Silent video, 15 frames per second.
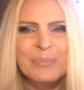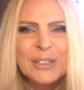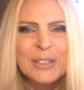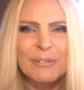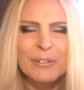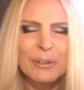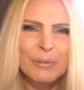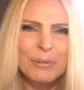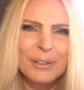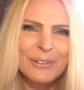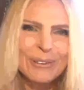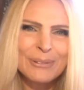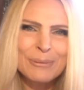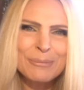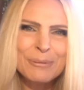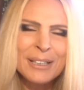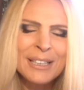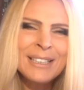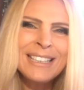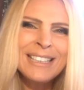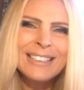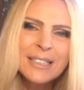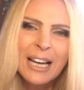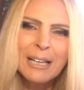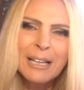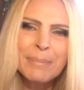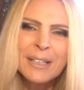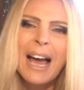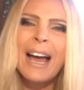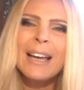So if you want to win,
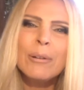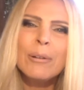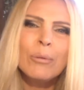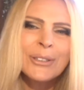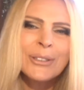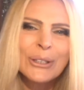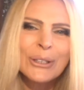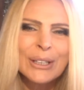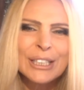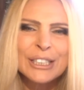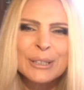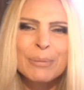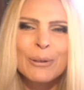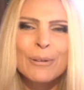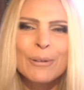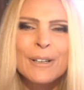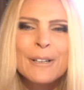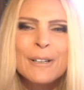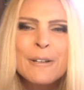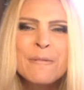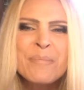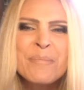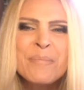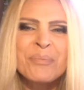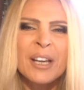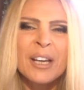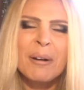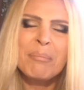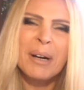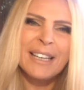type in, I want to explore
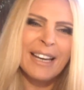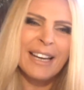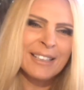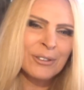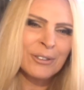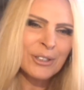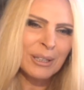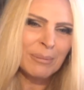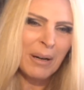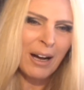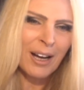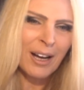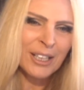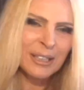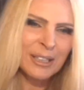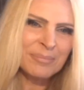my energy body.